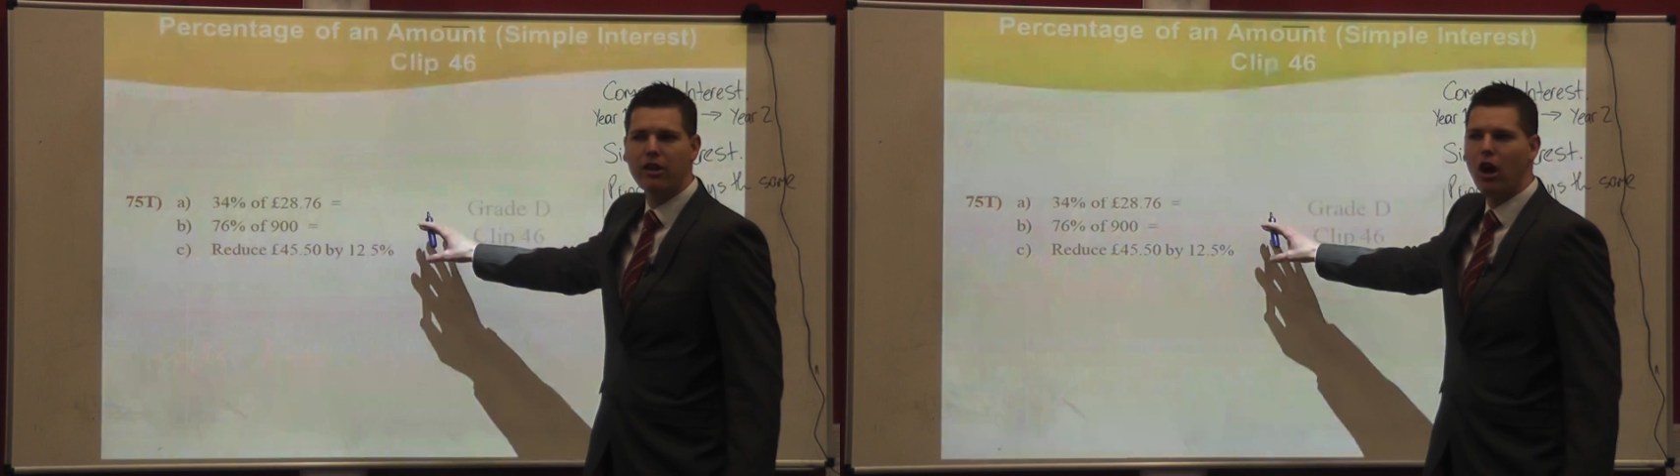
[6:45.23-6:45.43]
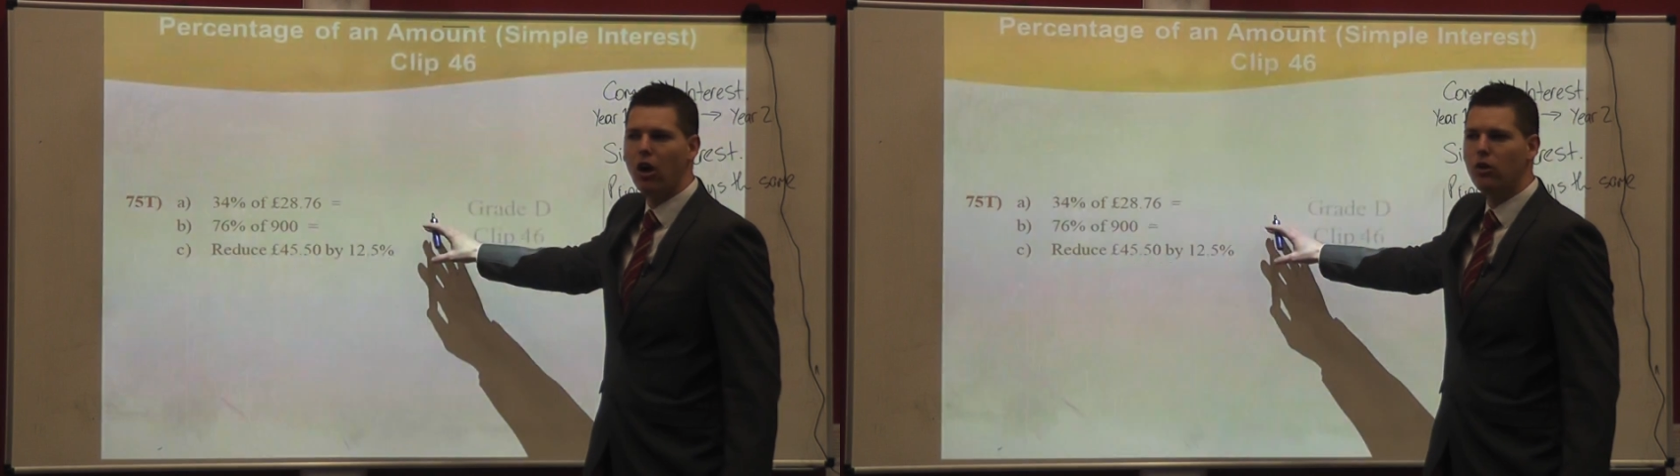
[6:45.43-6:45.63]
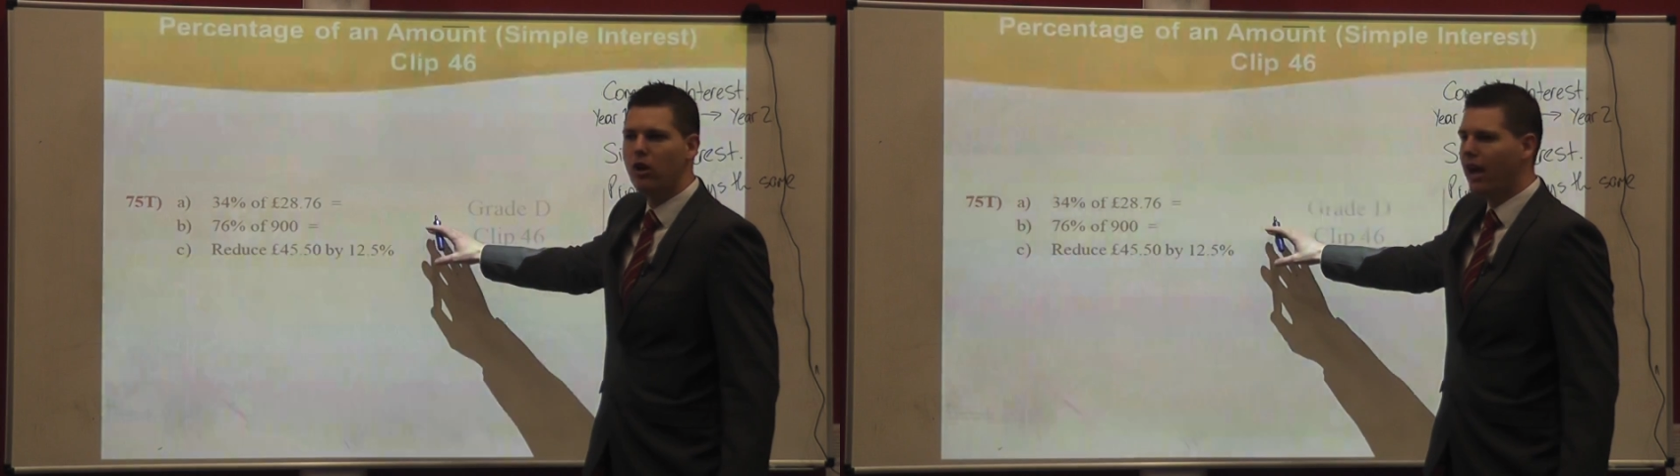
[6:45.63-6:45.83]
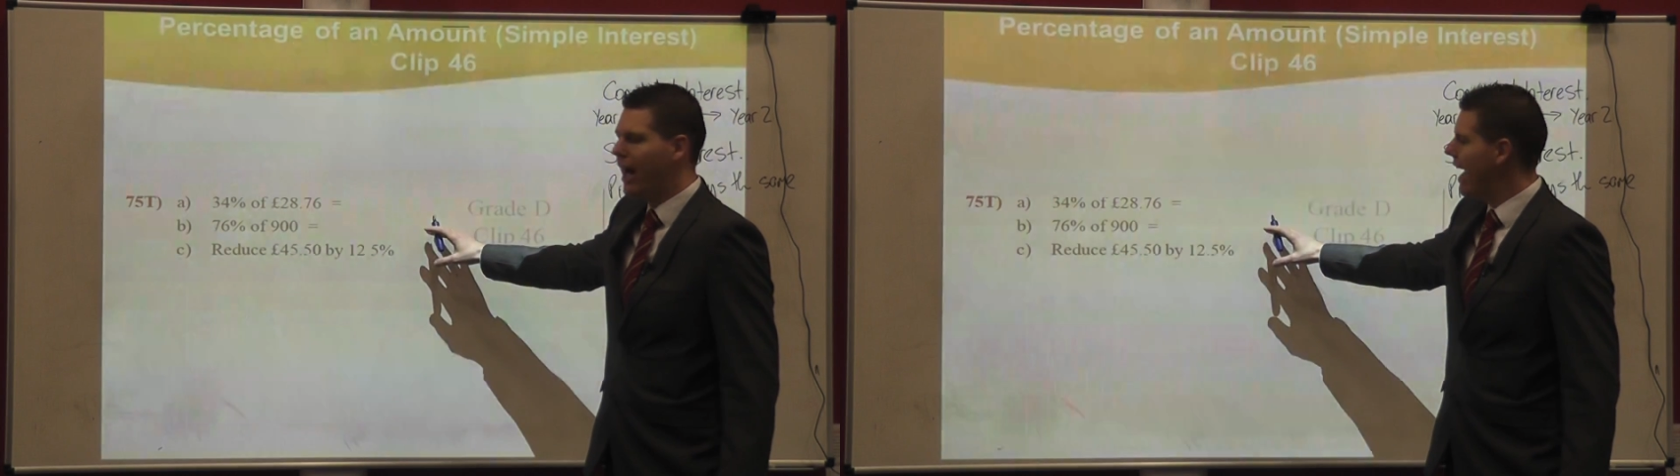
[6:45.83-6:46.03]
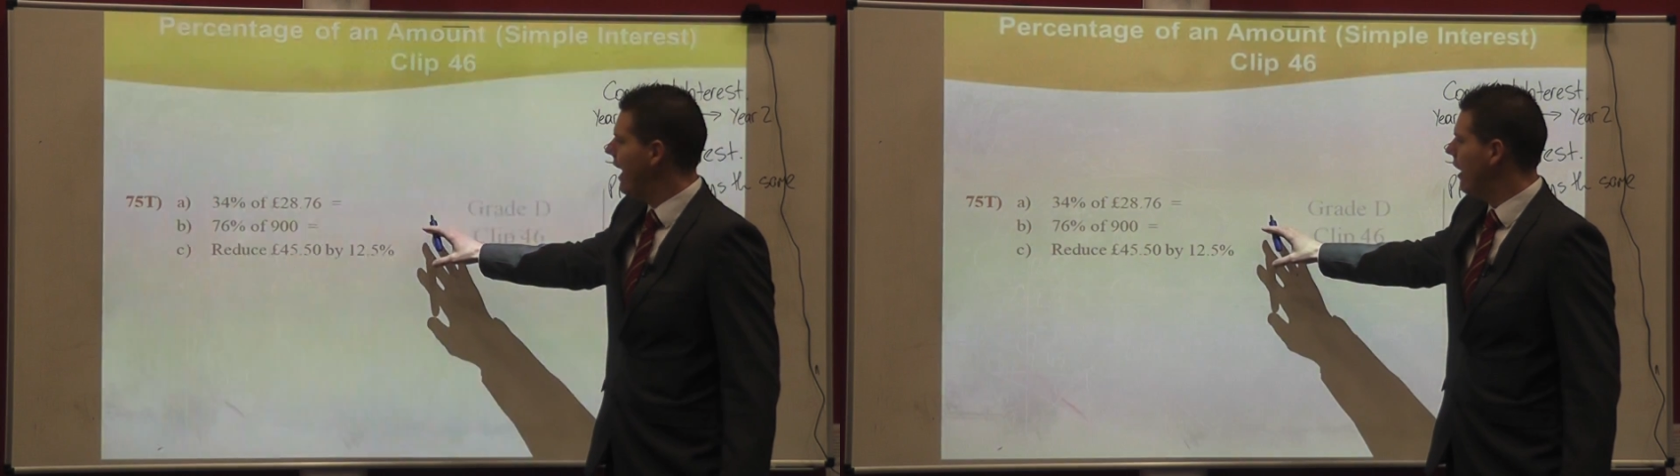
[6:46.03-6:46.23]
know
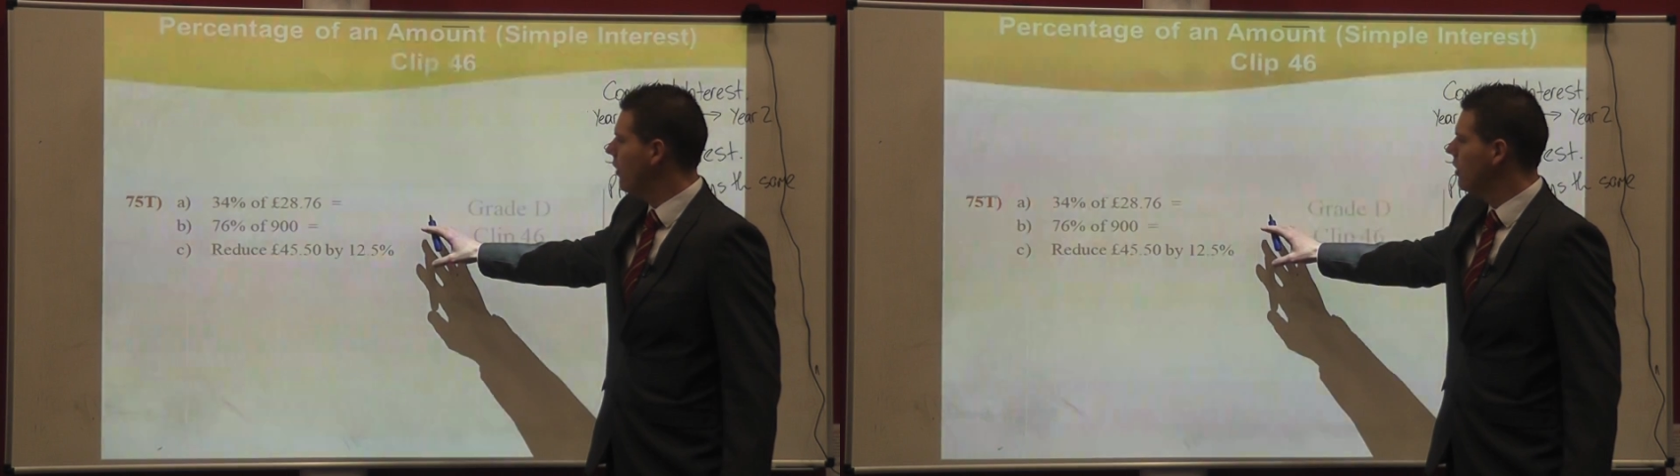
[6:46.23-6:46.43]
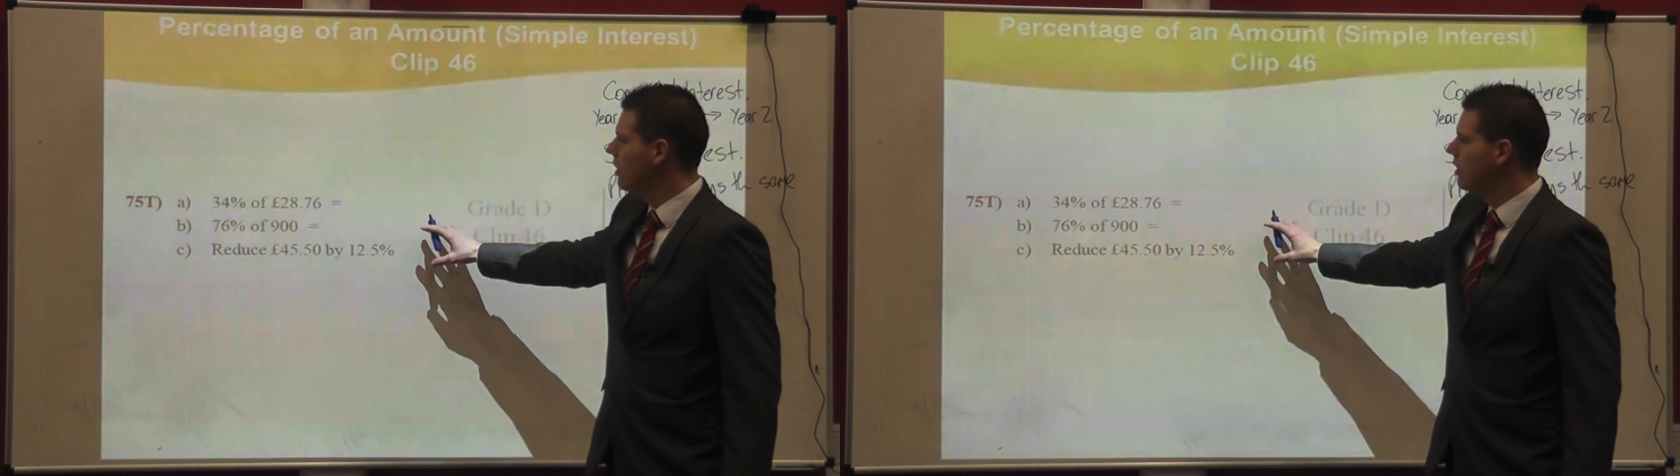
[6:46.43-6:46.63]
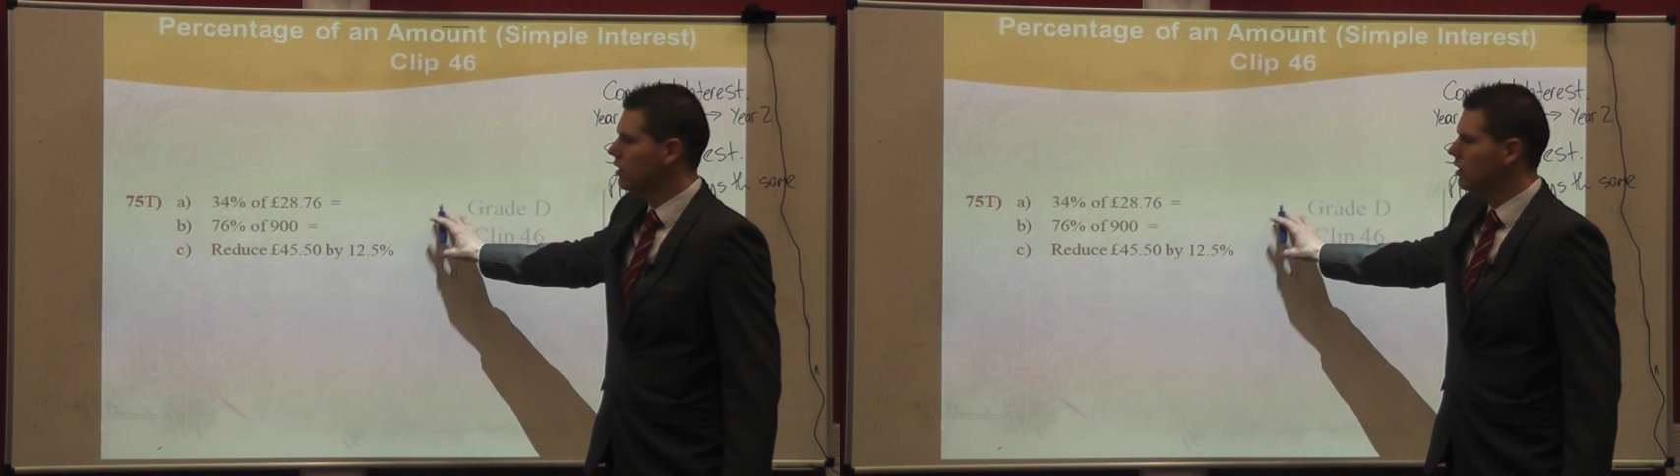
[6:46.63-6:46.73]
how